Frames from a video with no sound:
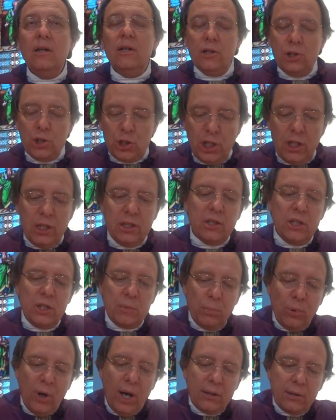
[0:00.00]
Jesus
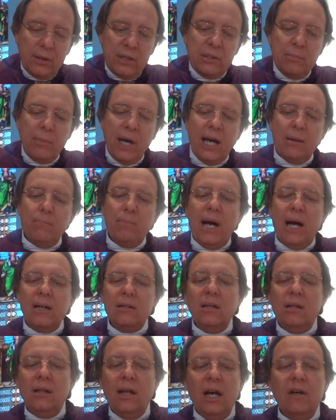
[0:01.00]
brought this man back
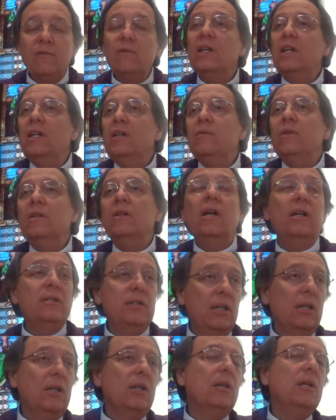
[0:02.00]
to life even
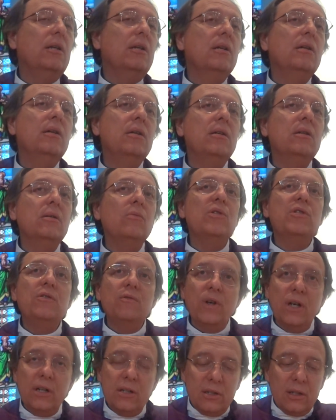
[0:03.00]
as he was
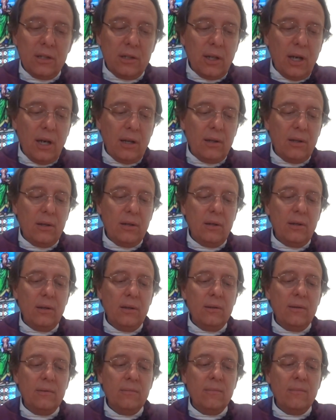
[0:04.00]
facing death.
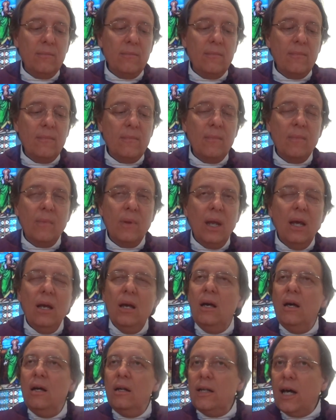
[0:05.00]

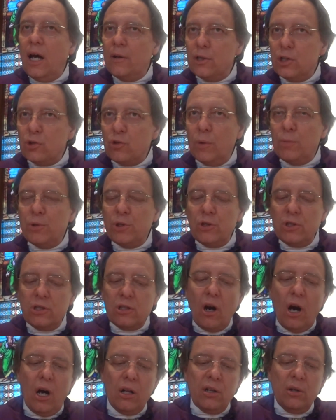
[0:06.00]
Now, the scripture
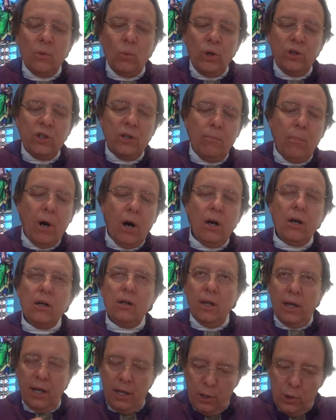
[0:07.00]
scholar William
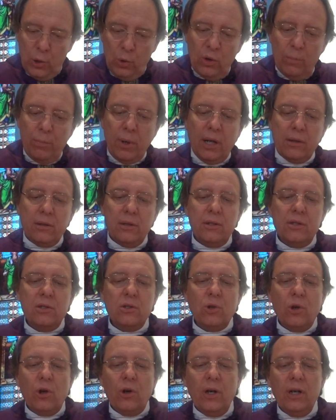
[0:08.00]
Barclay, he knew about this
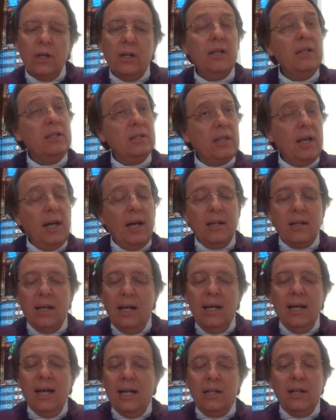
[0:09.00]
story. He
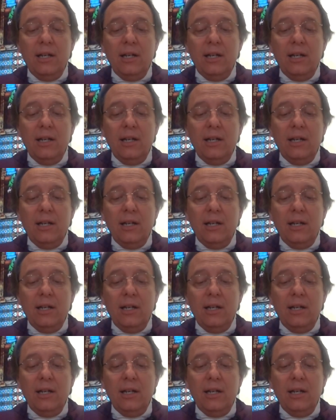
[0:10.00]
said, It